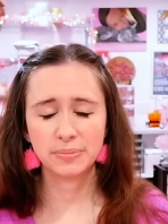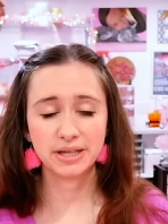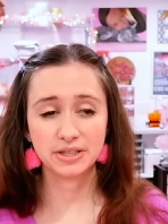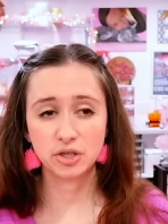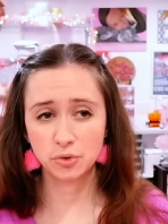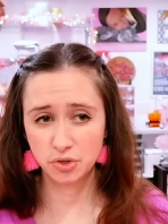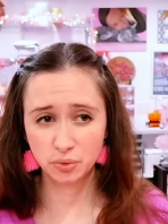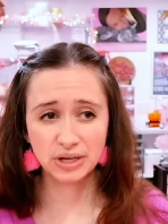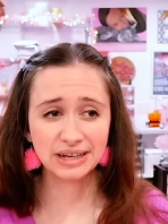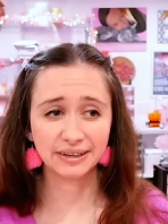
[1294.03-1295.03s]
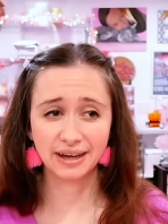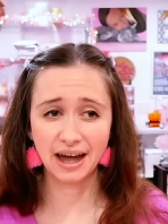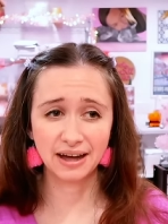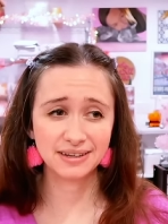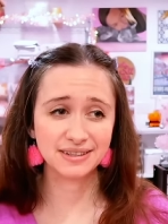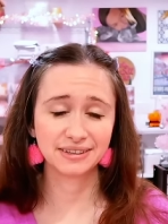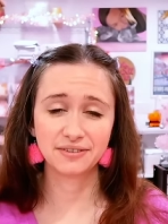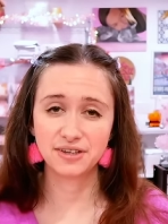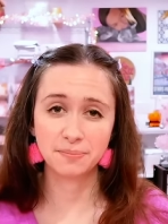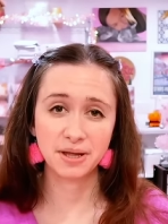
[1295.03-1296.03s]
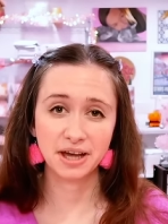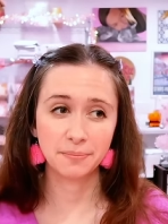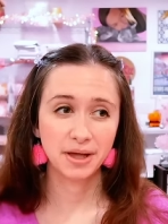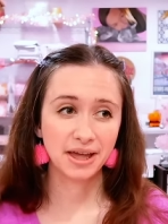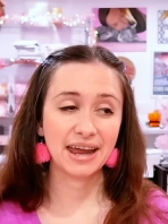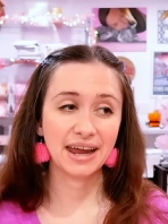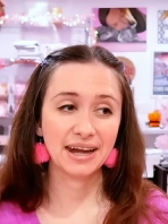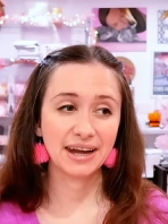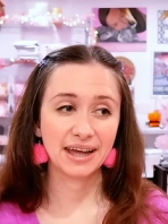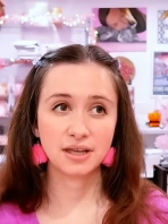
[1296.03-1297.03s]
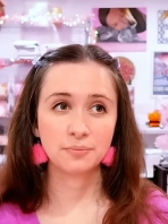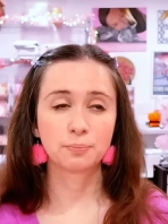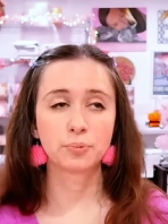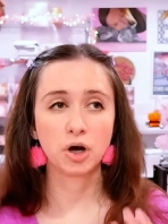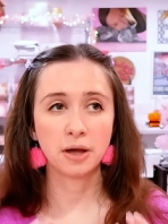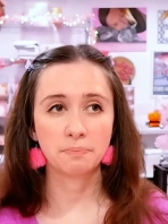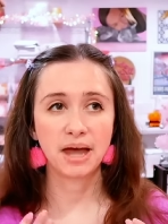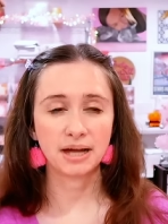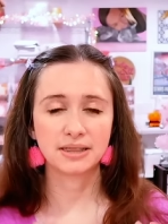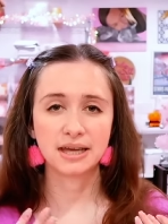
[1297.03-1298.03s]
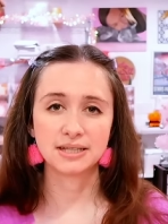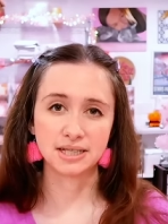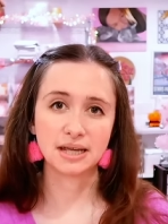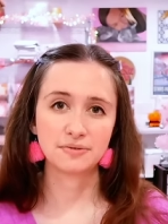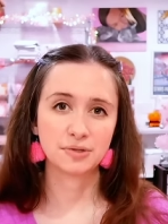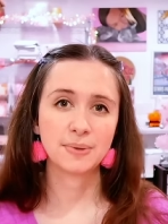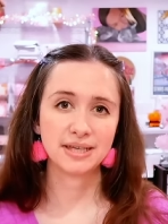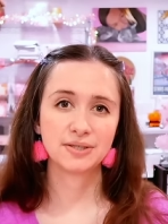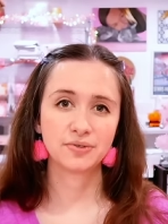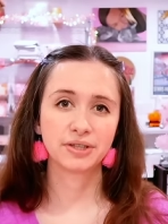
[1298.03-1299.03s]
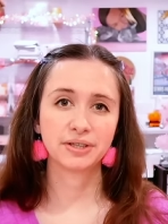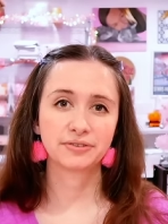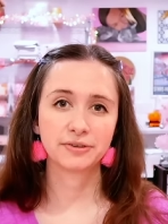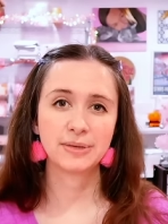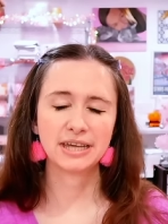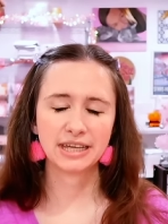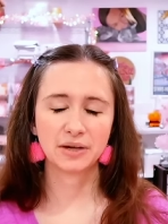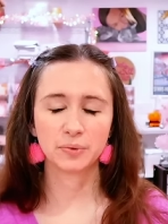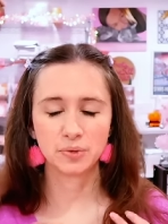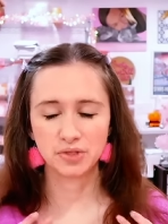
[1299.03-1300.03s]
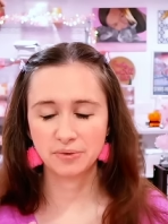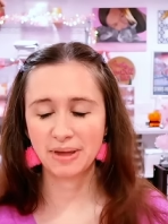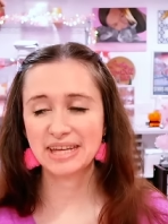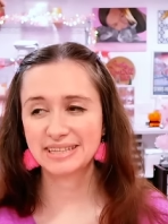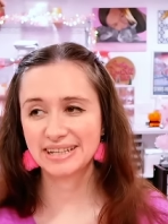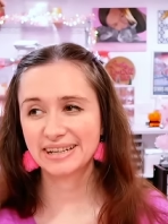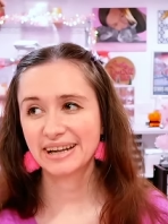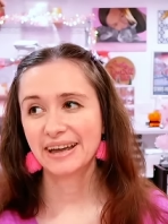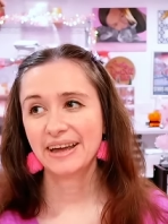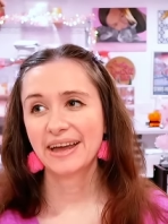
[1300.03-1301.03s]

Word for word: being so sweet and kind and lifting me up and it brought back that safe space feeling for me again which was amazing